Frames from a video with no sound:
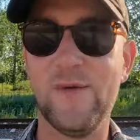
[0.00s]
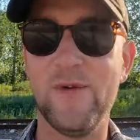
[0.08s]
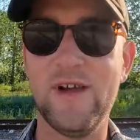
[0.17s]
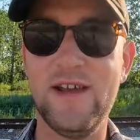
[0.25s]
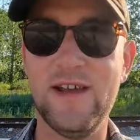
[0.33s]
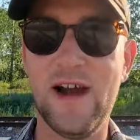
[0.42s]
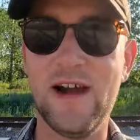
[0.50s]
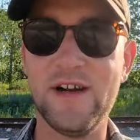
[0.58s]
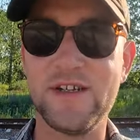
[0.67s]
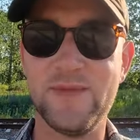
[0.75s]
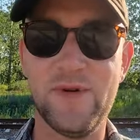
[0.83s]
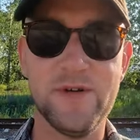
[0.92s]
we
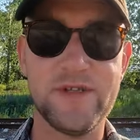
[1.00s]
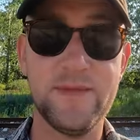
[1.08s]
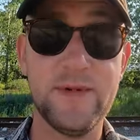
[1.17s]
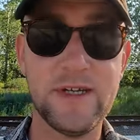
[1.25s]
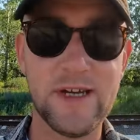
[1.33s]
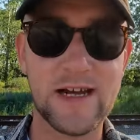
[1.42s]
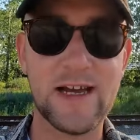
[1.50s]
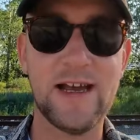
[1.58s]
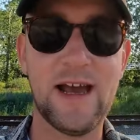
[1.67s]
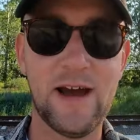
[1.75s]
are supposed to be checking